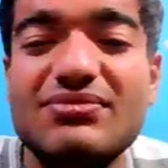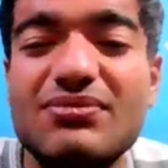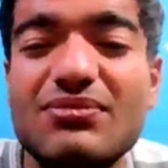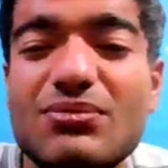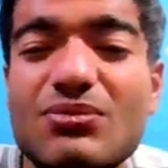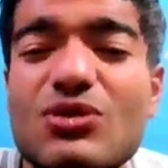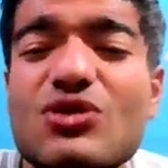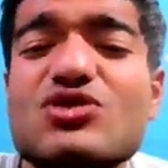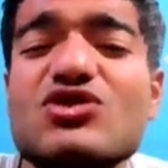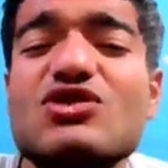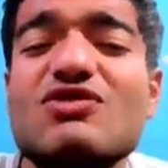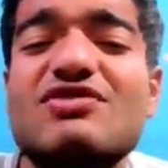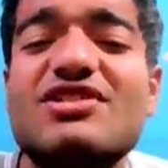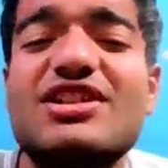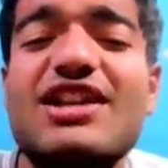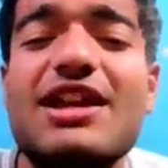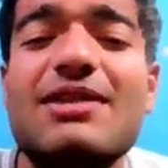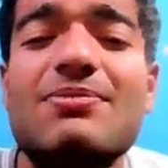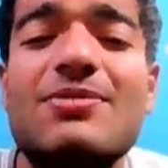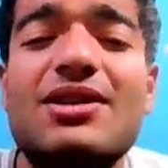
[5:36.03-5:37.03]
most of the
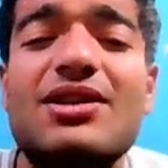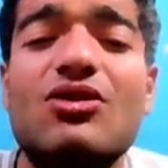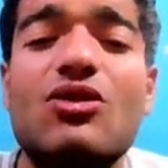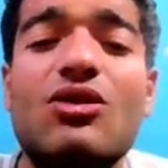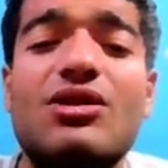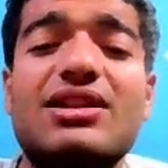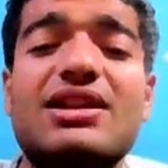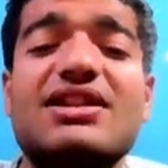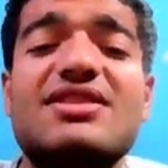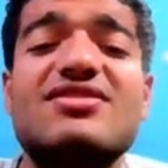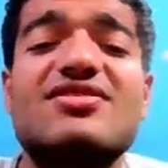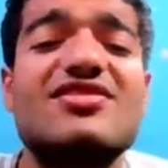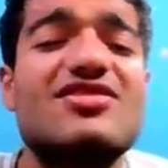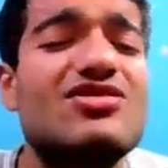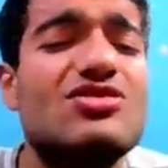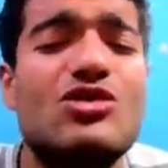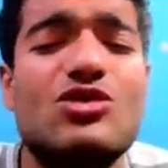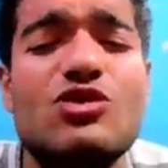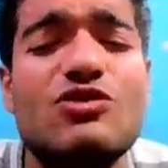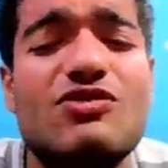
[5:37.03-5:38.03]
time in online chess,
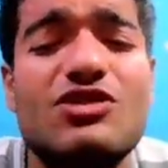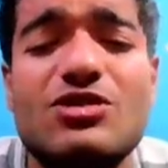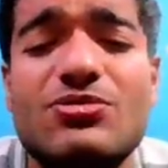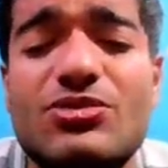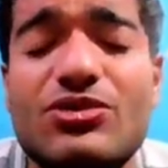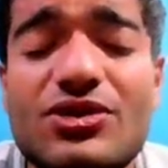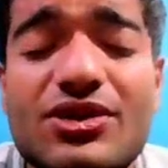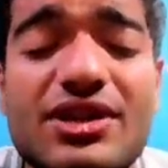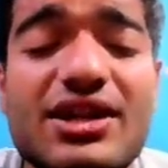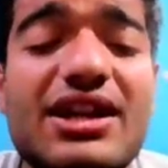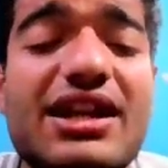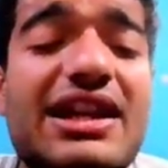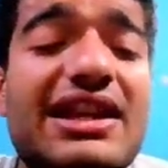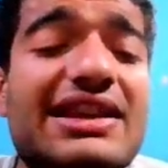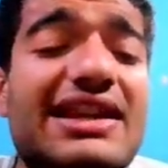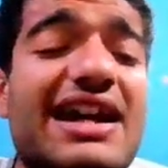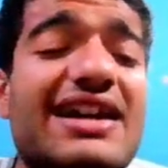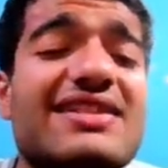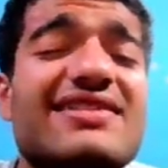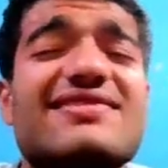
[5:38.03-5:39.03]
not over the board.
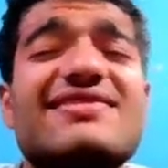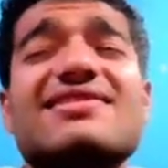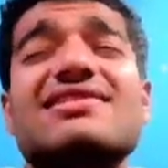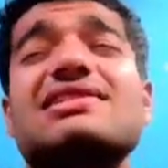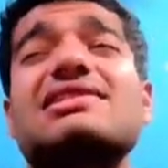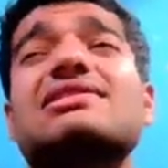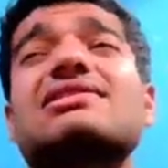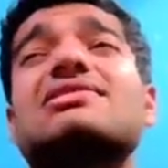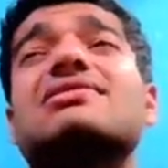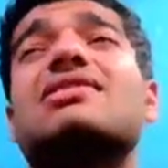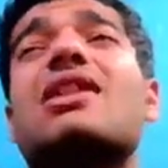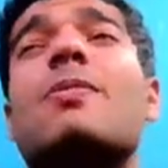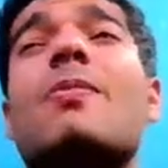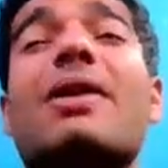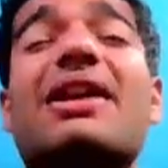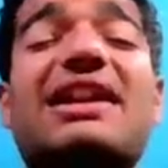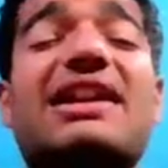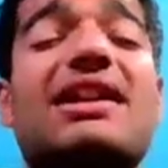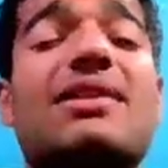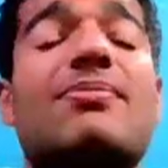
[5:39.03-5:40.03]
That is the
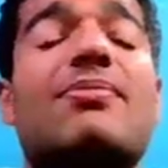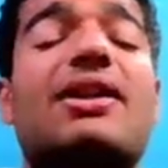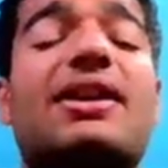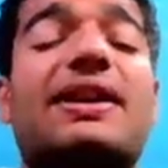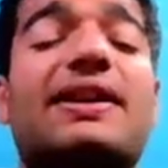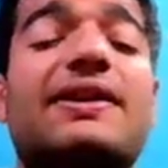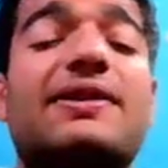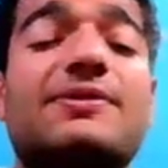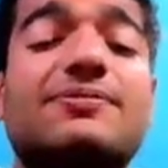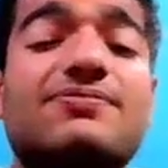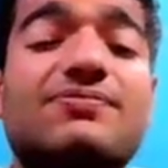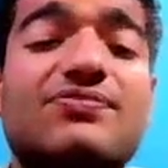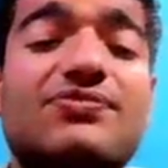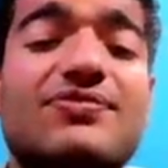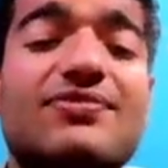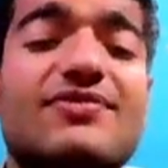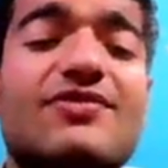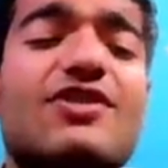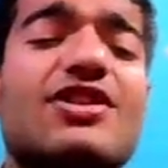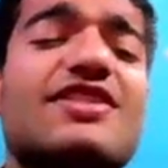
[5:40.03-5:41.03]
abandonment.
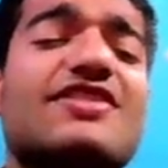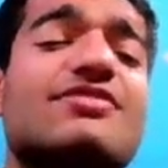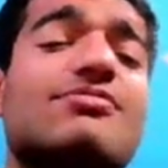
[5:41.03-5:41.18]
What is